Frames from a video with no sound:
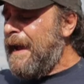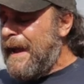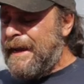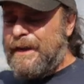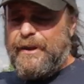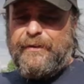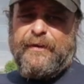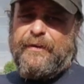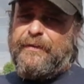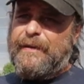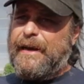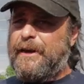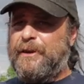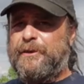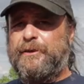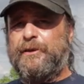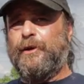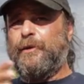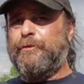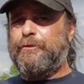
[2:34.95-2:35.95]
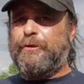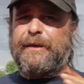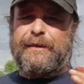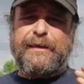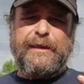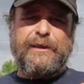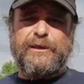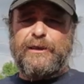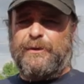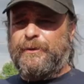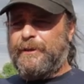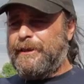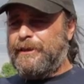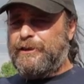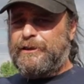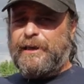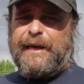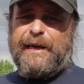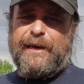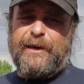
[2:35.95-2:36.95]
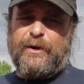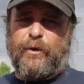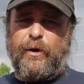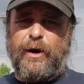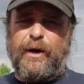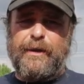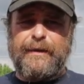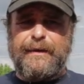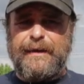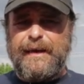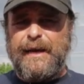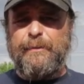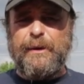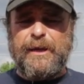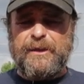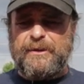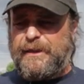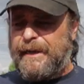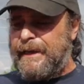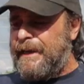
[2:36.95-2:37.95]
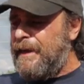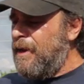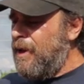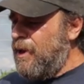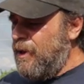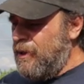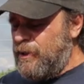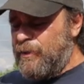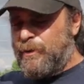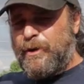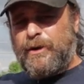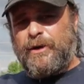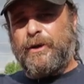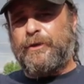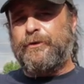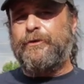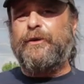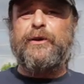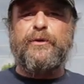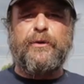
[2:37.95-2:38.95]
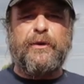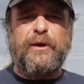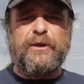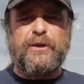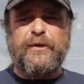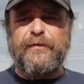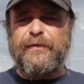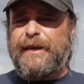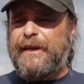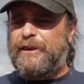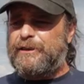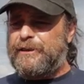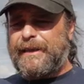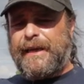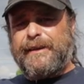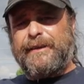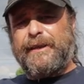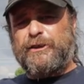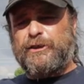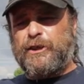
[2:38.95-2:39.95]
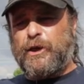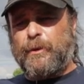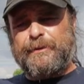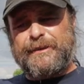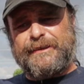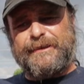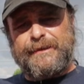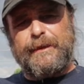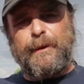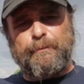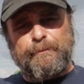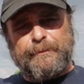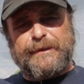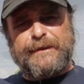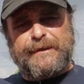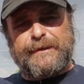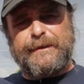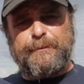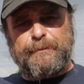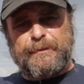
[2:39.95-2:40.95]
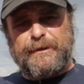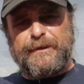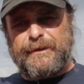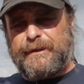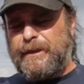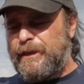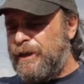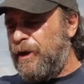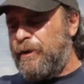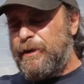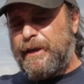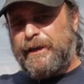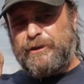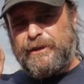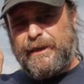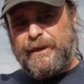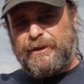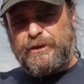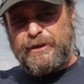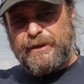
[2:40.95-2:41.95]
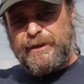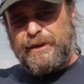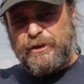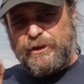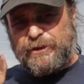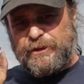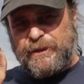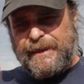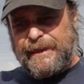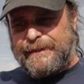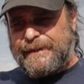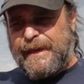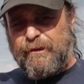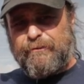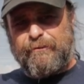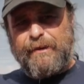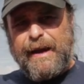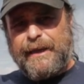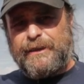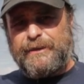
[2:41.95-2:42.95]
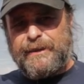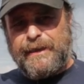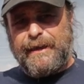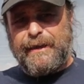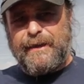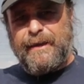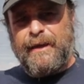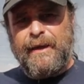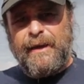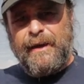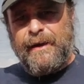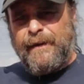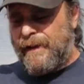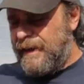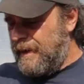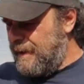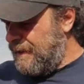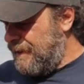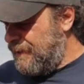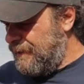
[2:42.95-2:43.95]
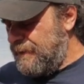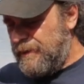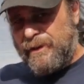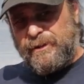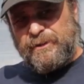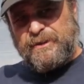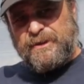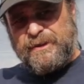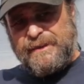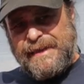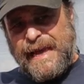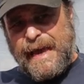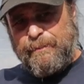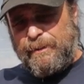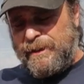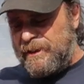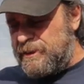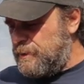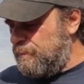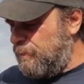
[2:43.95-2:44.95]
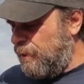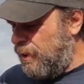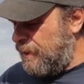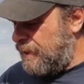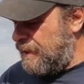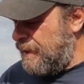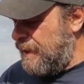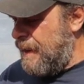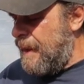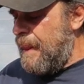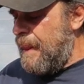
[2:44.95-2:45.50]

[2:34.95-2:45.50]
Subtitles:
And if you've got a super ignition with a giant coil and an MSD, you want to go three quarters of an inch on that, then it should go blah, blah, blah. You know, you should get that ratcheting, you know, snapping spark.